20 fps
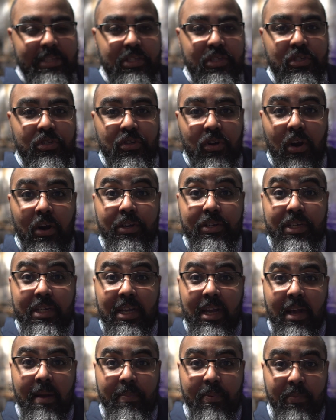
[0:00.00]
it's
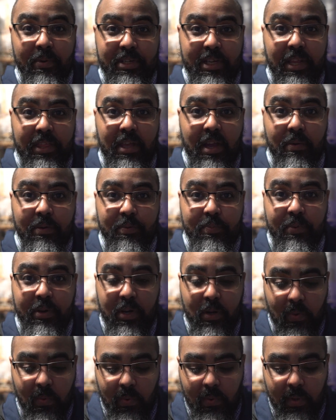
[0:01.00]
charging up, which I thought was pretty
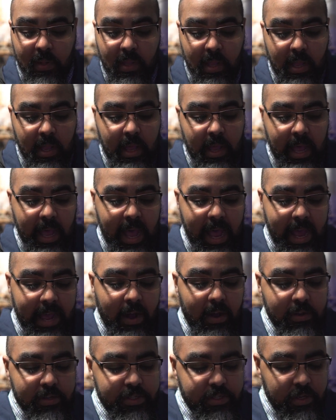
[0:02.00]
cool. I
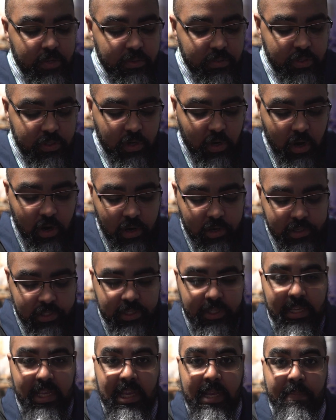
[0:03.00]
also
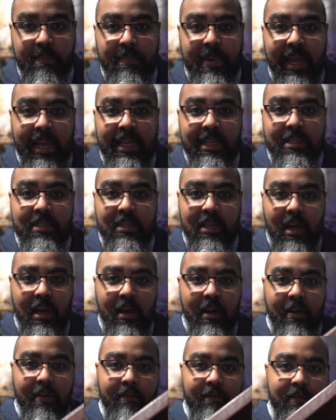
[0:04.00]
charged the base
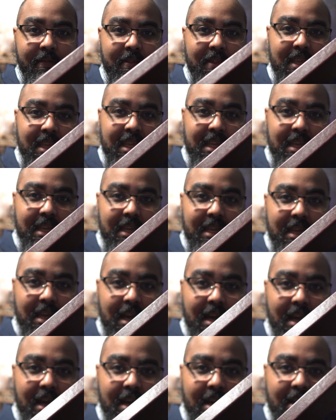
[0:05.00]
of the
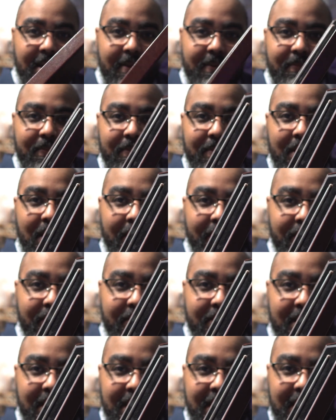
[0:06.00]

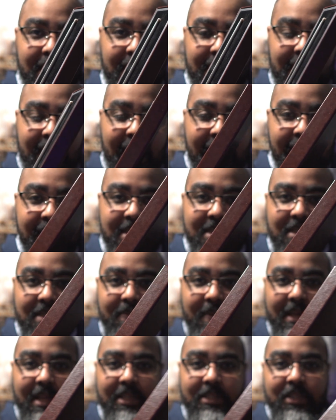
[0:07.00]
case
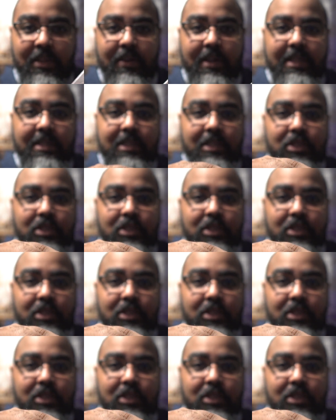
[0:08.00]
because there is a